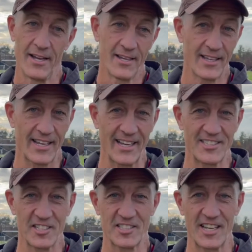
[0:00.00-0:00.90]
like I
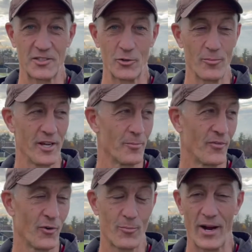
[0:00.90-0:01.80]
just said to him here
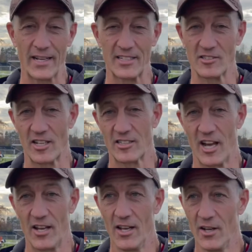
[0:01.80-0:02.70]
before practice, I
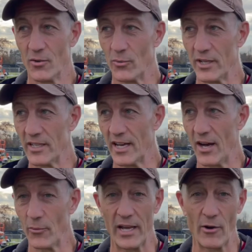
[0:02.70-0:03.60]
thought we
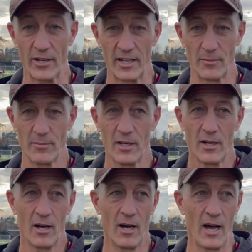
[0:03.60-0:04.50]
uh, we out hit them.
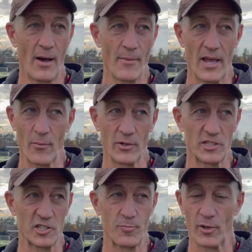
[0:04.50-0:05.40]
Um, and we
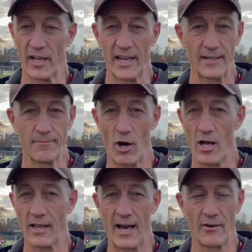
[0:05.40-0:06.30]
just played
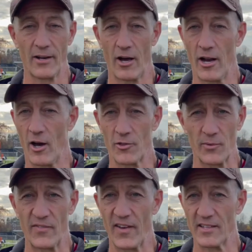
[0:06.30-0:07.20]
all out on all
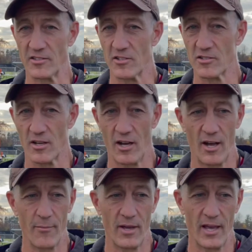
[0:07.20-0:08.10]
three phases
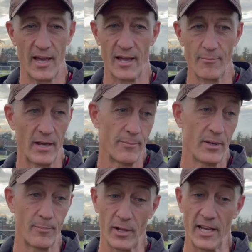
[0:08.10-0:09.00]
um, and made
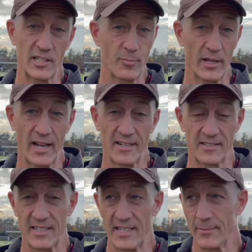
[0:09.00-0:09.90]
big plays, played at a
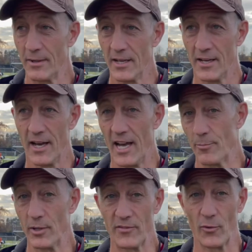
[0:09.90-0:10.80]
team, uh,
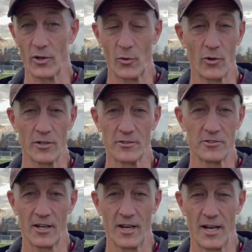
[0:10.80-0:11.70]
and played four
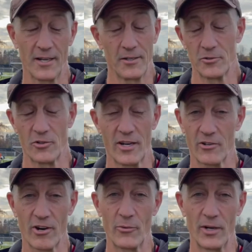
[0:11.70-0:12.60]
quarters. Uh, it was a
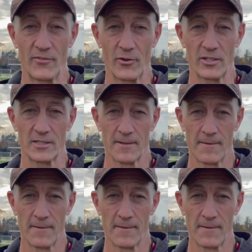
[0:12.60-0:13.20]
great, great win for us.